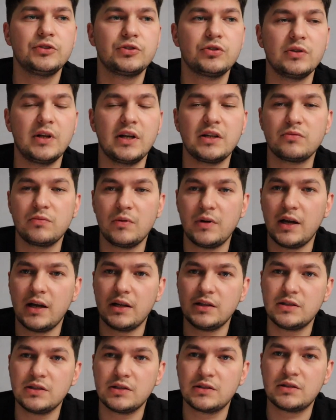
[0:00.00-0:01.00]
So that's why
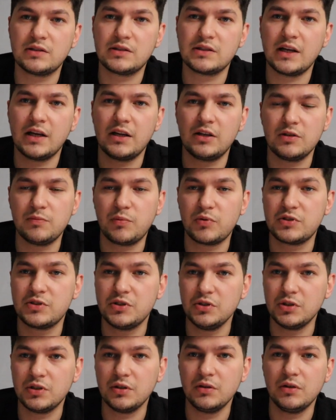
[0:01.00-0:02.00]
I just decided to
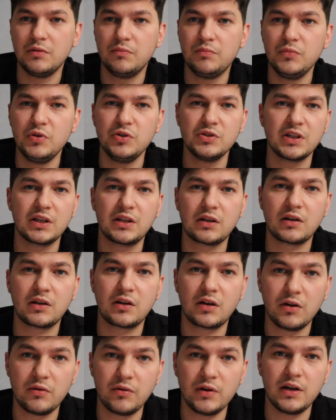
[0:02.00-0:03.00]
pursue the music
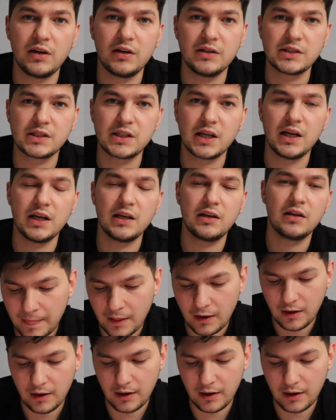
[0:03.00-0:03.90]
career instead.